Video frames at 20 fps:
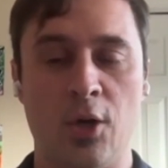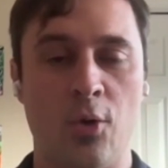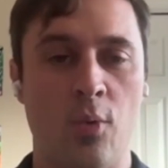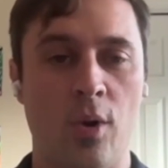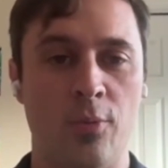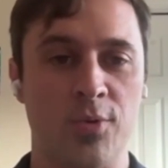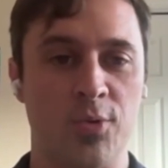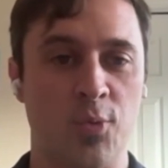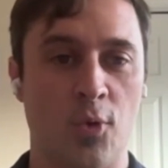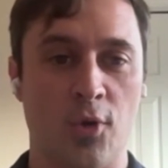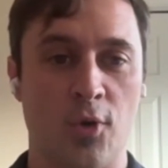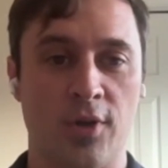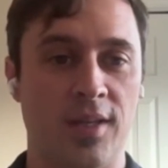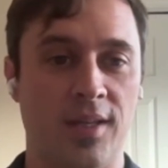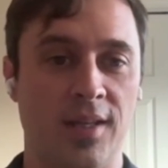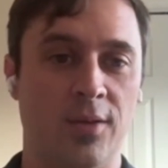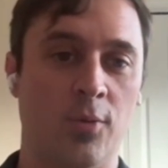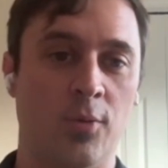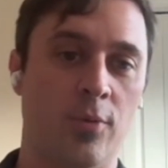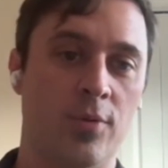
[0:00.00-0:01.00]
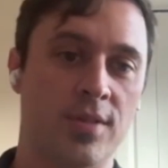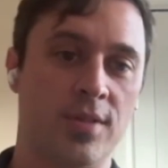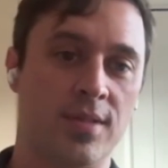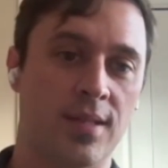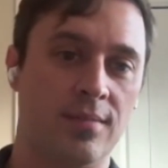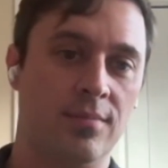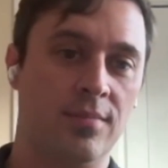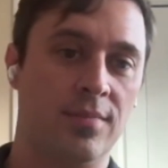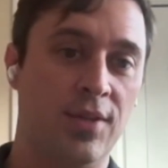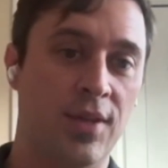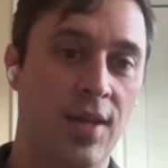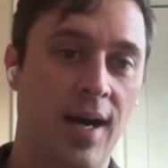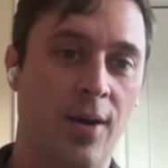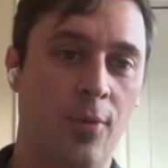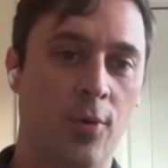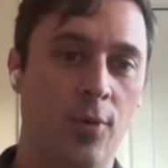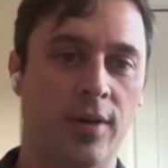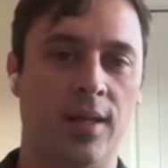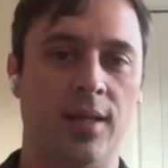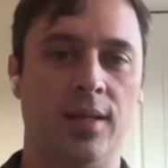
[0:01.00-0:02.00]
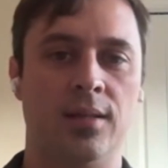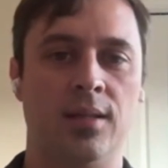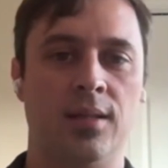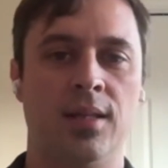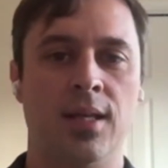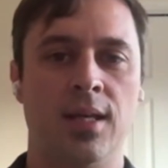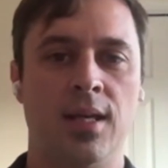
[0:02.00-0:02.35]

what was working and what was not working.